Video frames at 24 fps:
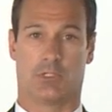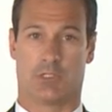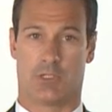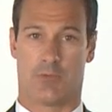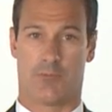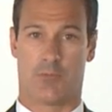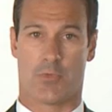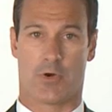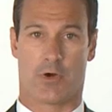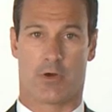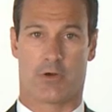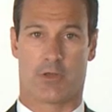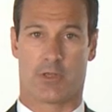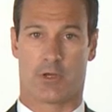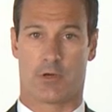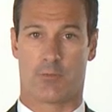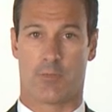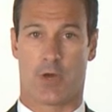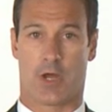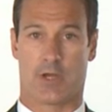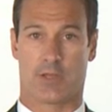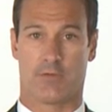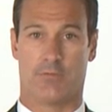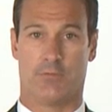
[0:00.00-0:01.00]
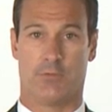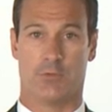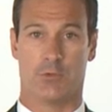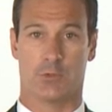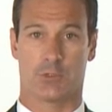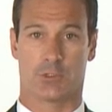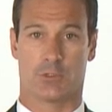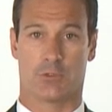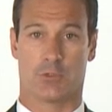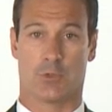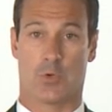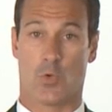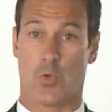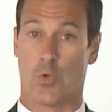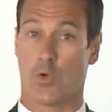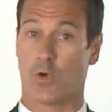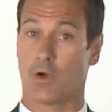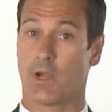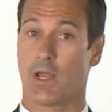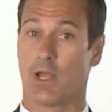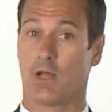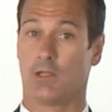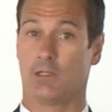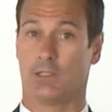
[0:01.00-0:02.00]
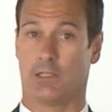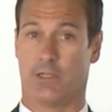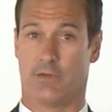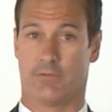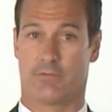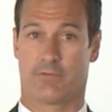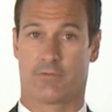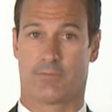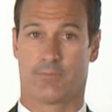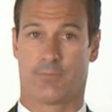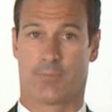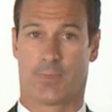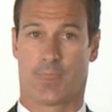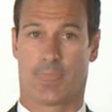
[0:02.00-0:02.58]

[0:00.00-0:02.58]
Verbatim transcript: lumbar interbody fusion, or L L I F.